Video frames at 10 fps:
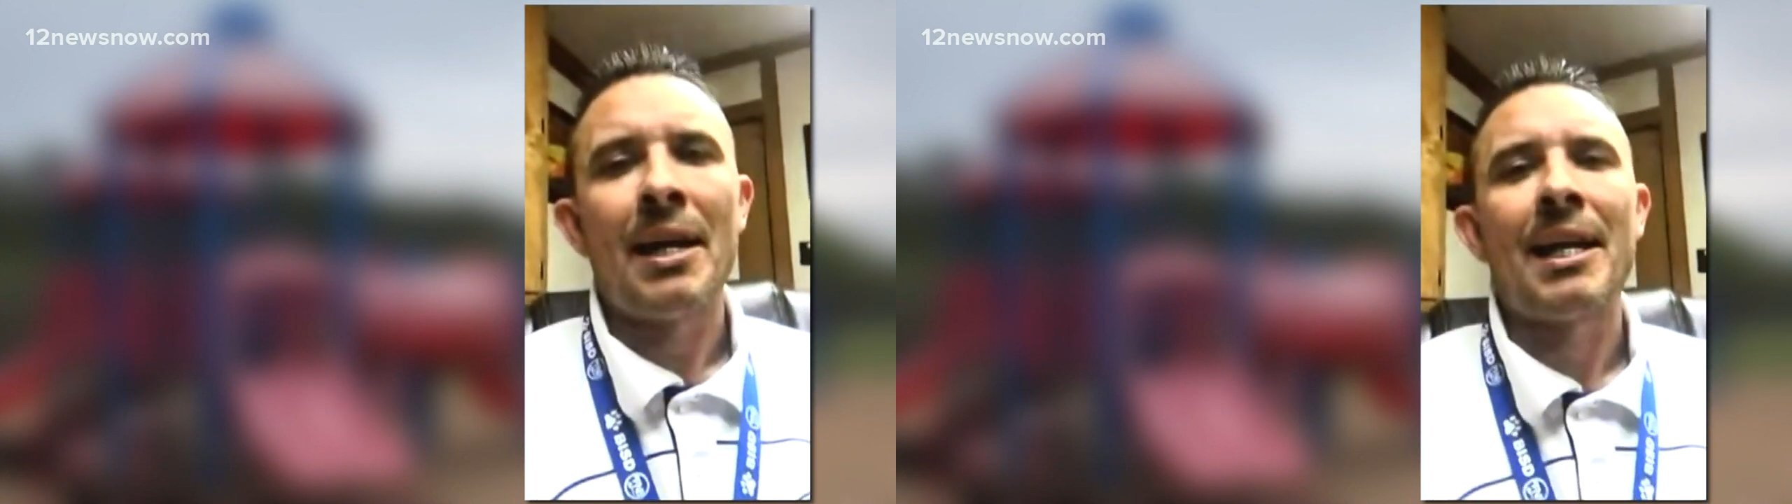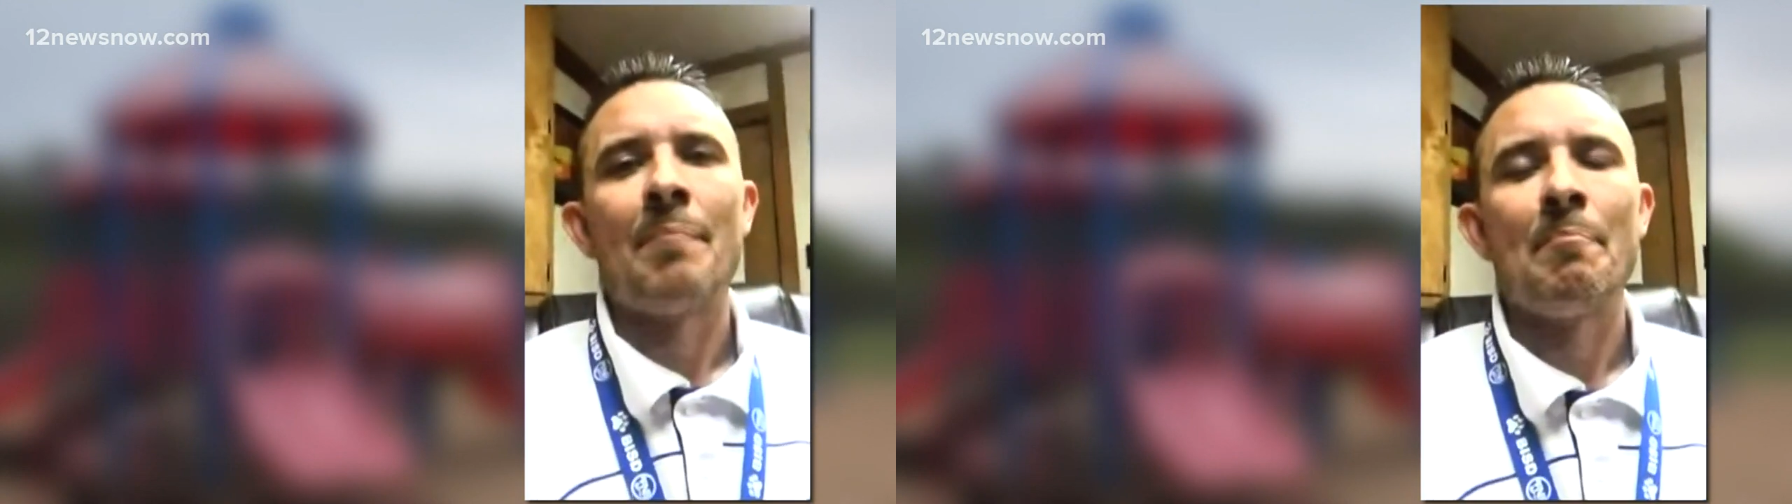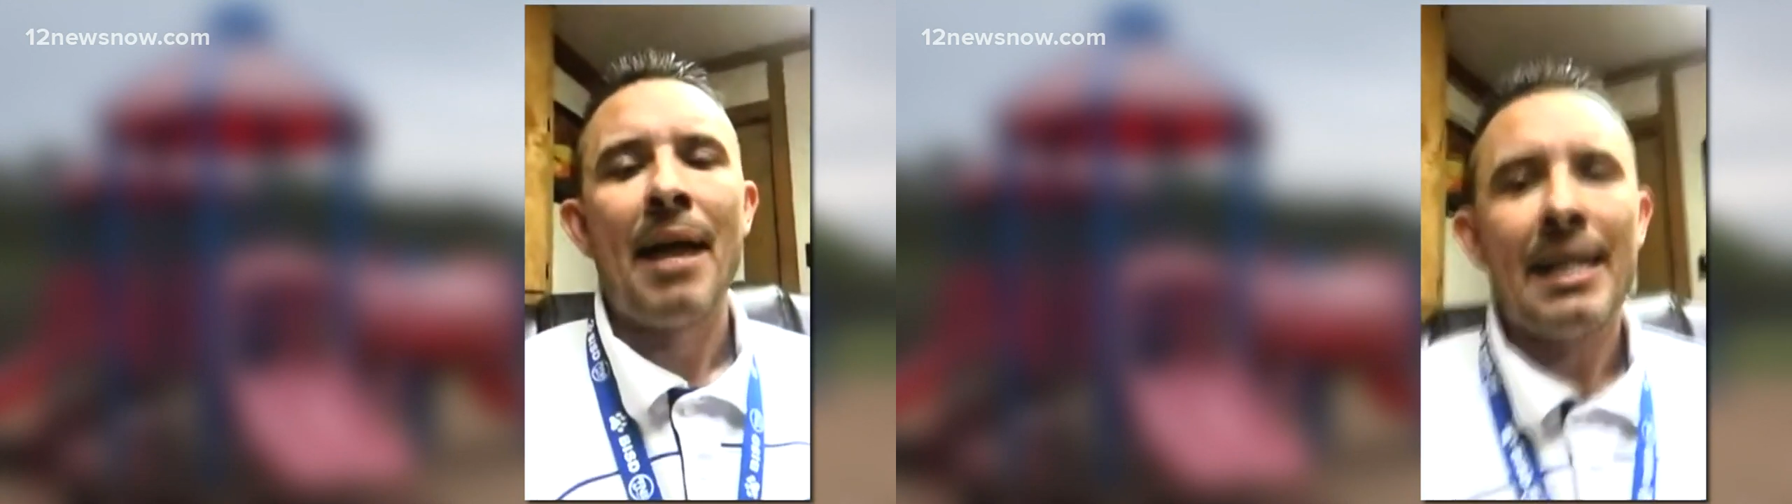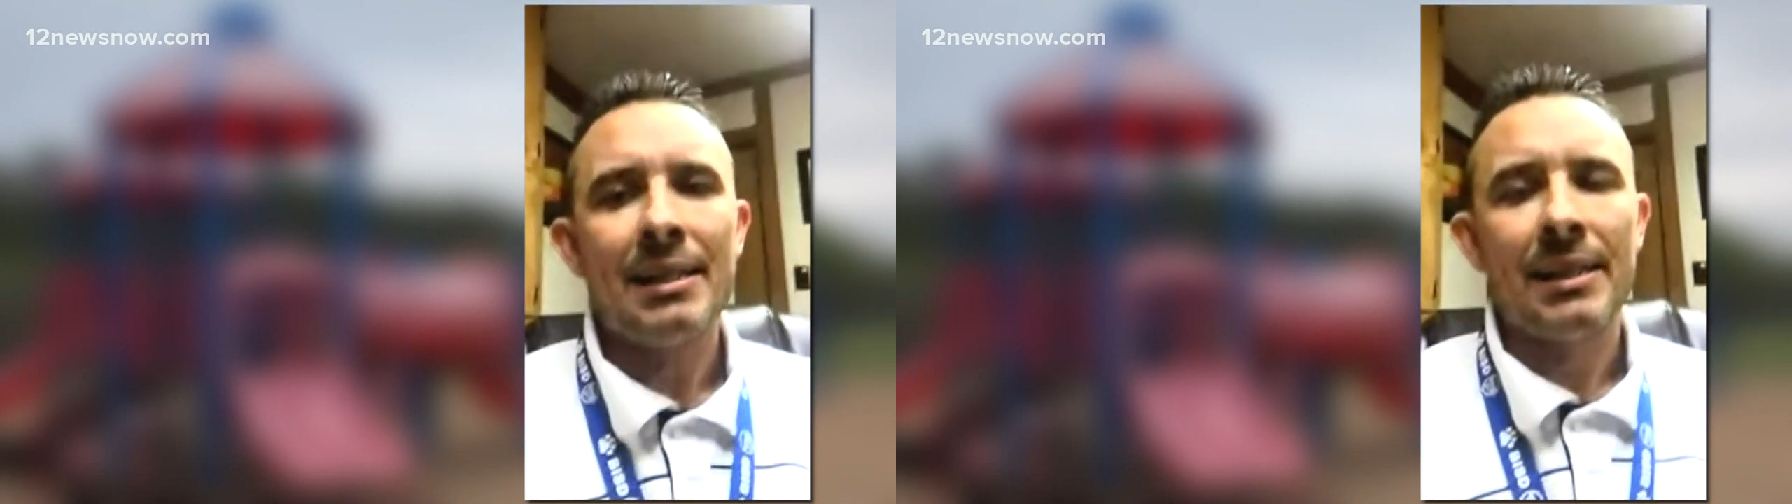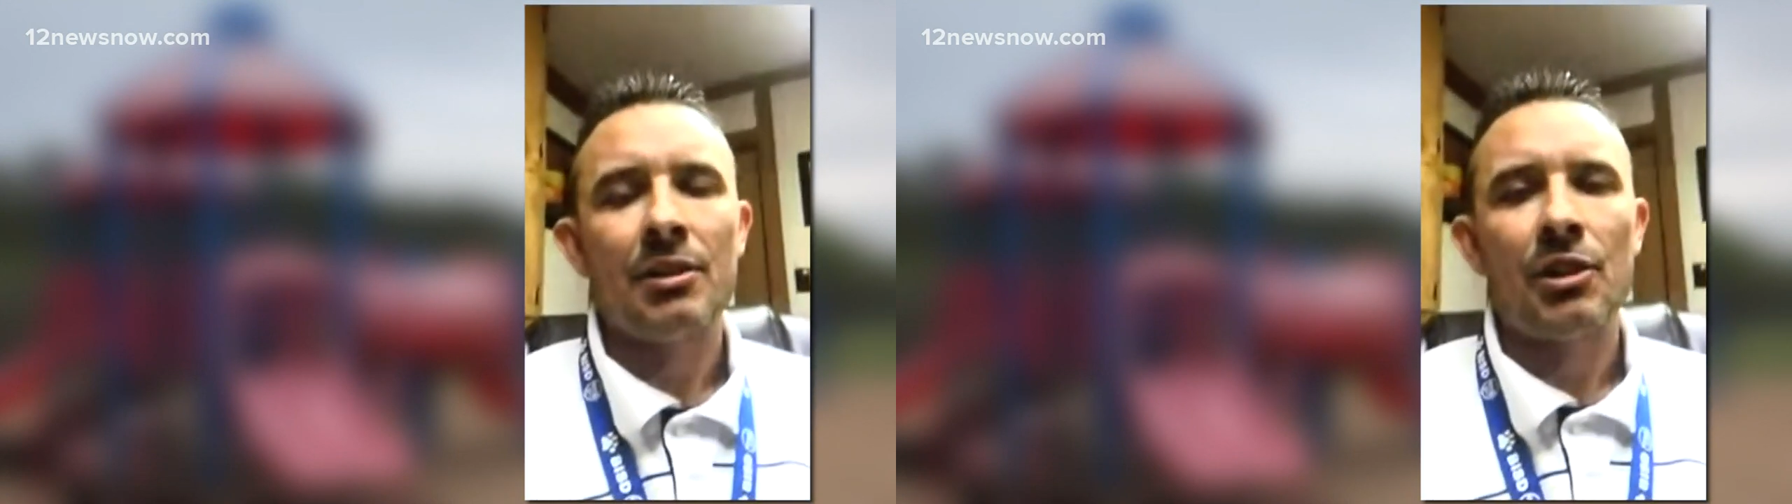an
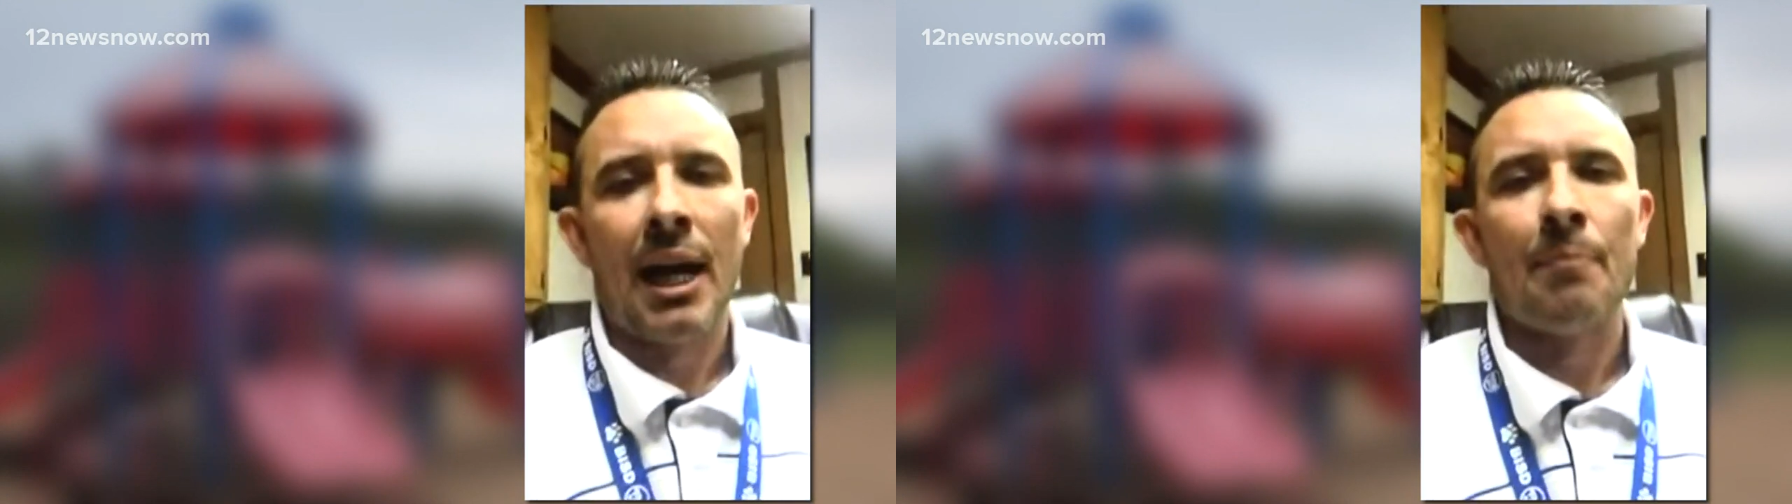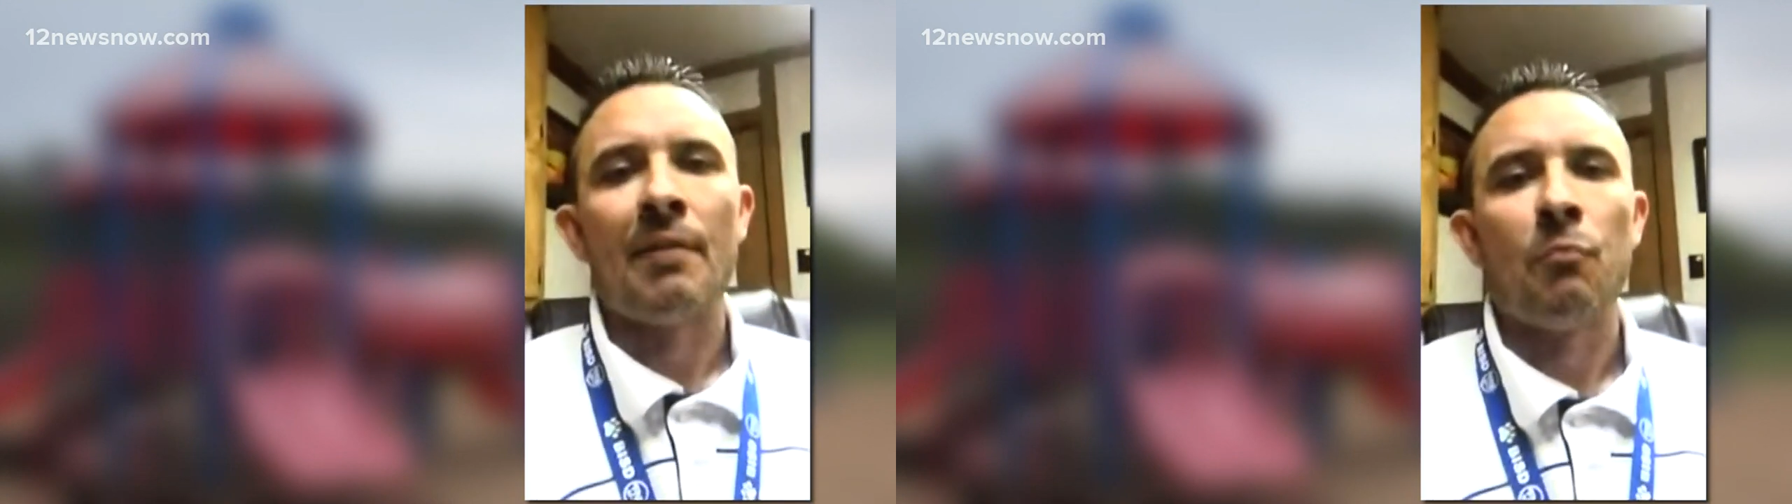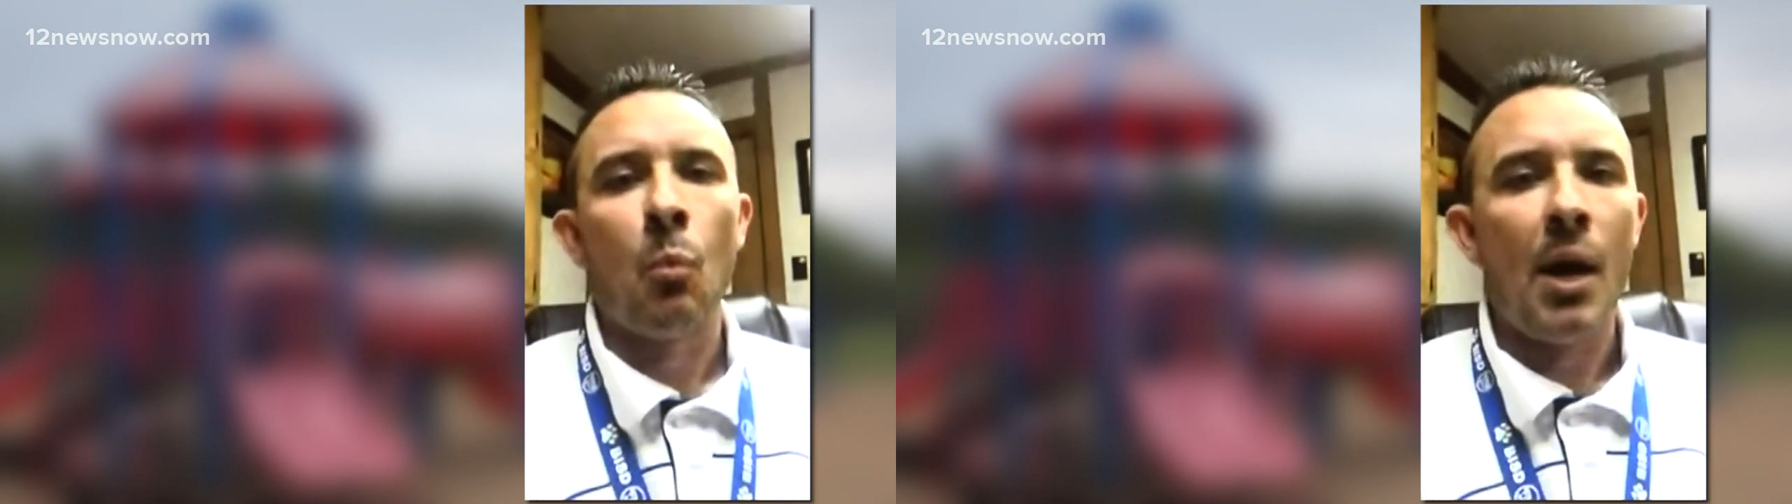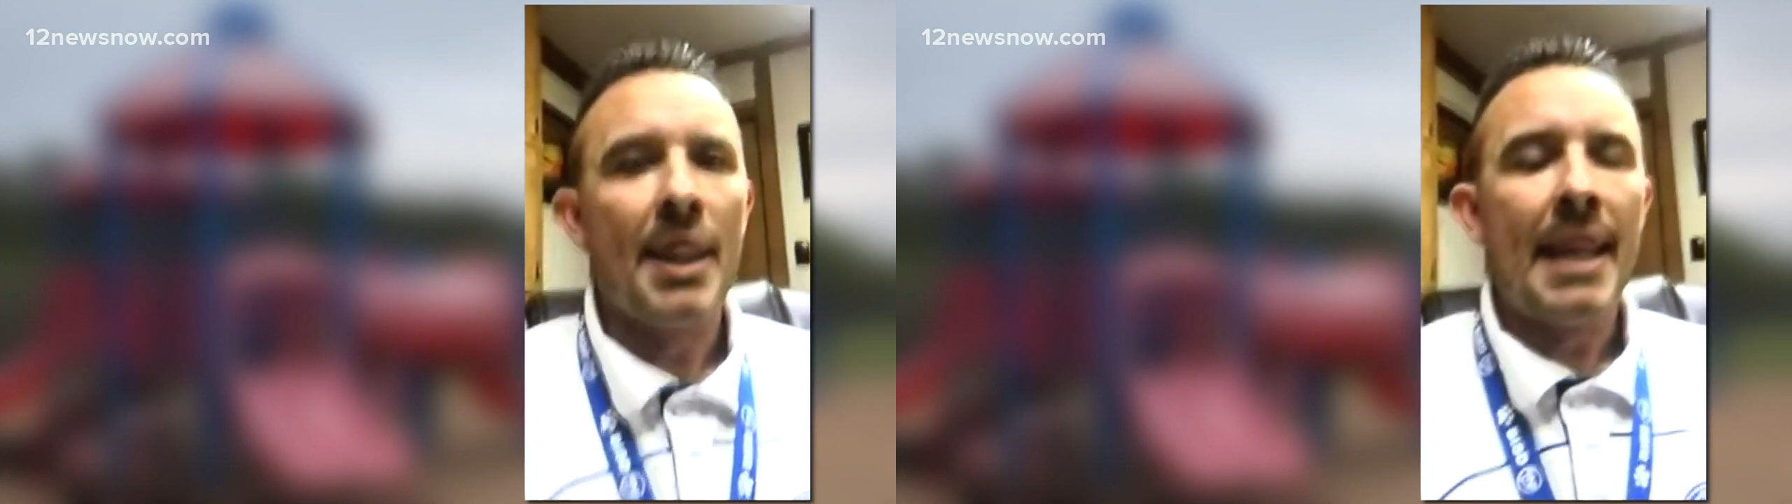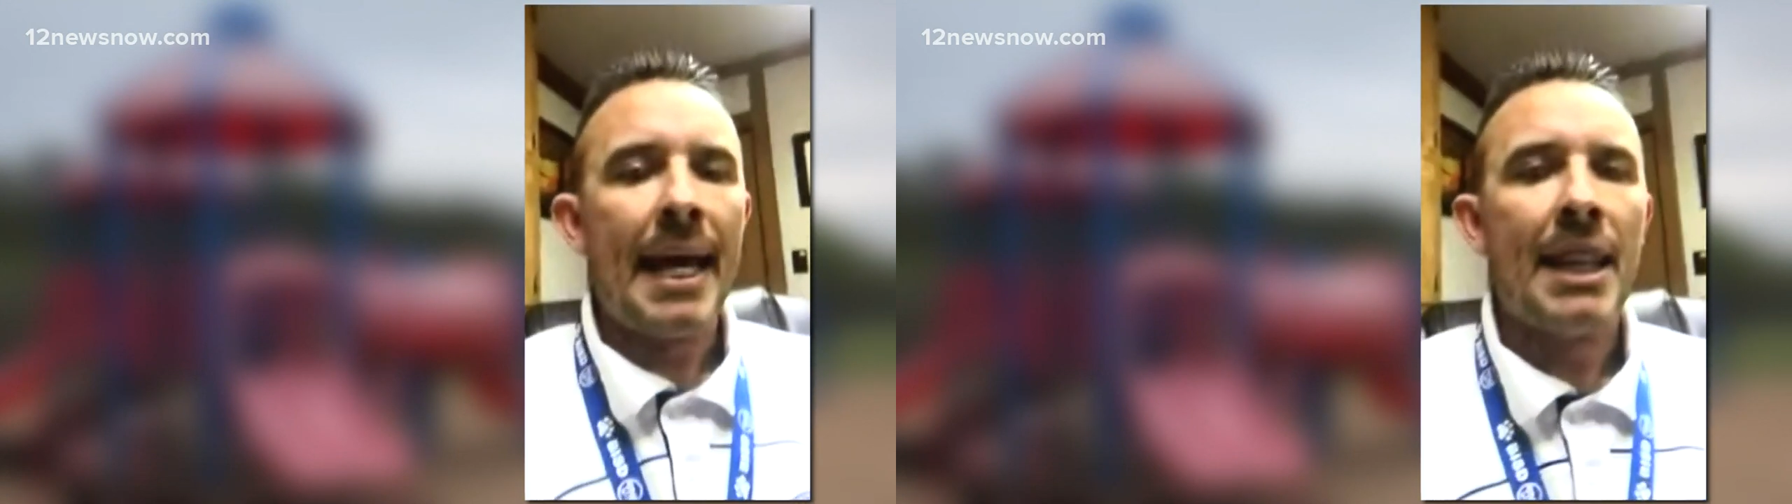amazing job of what
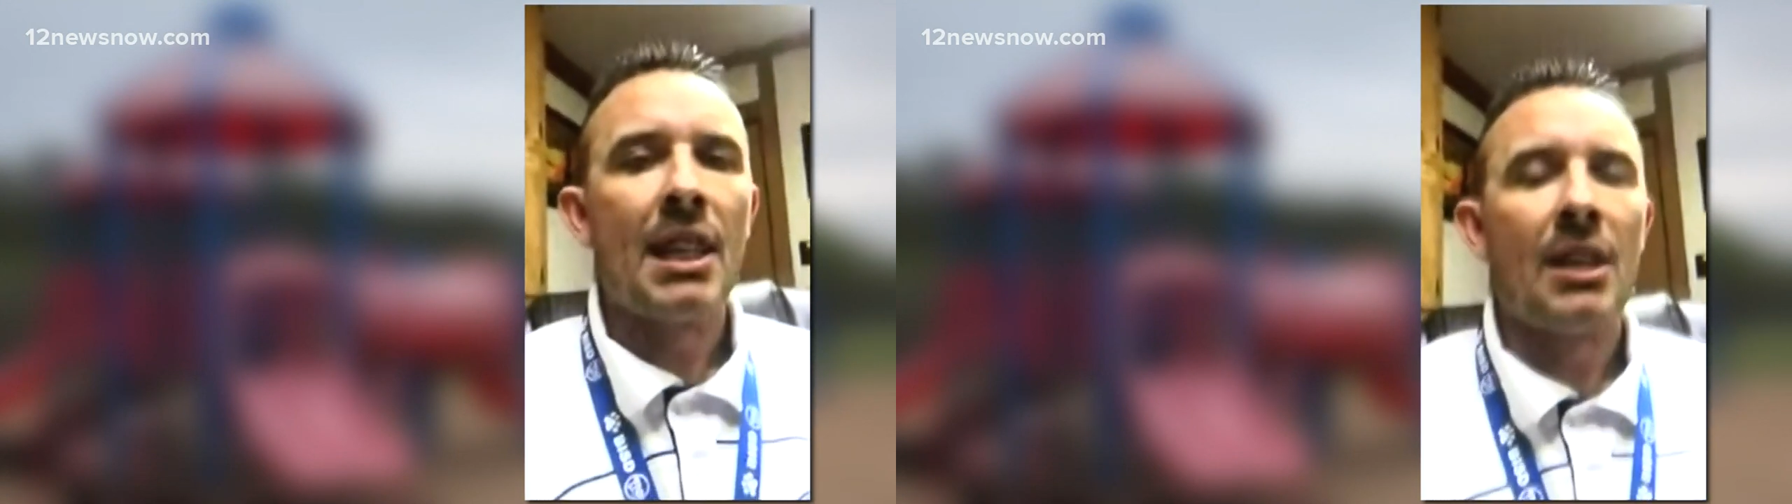they